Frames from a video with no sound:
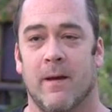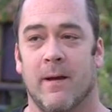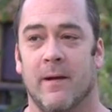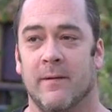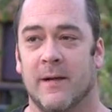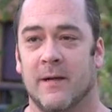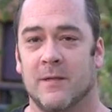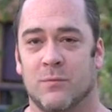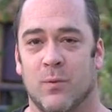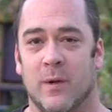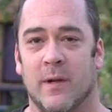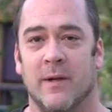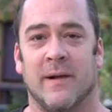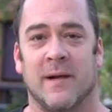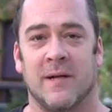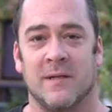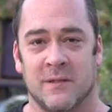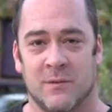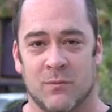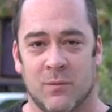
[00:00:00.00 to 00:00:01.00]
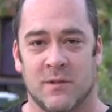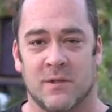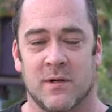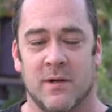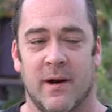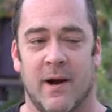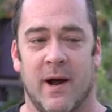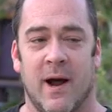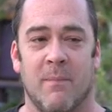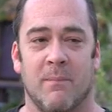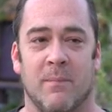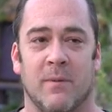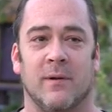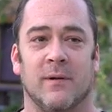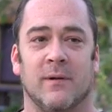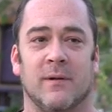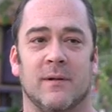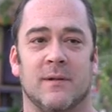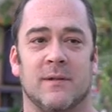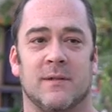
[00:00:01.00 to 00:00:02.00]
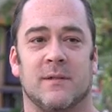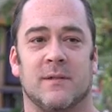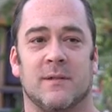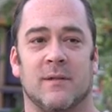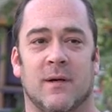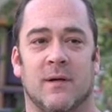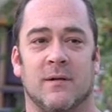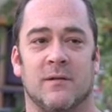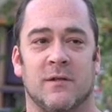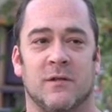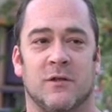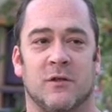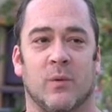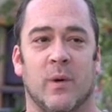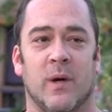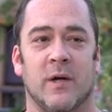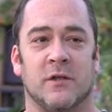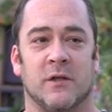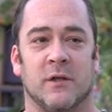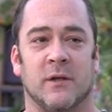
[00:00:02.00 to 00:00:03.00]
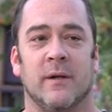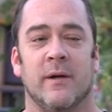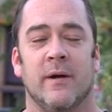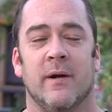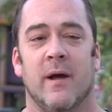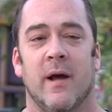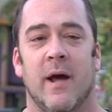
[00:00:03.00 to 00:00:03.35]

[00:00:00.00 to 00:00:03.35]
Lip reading: And that is what's going to happen in this situation.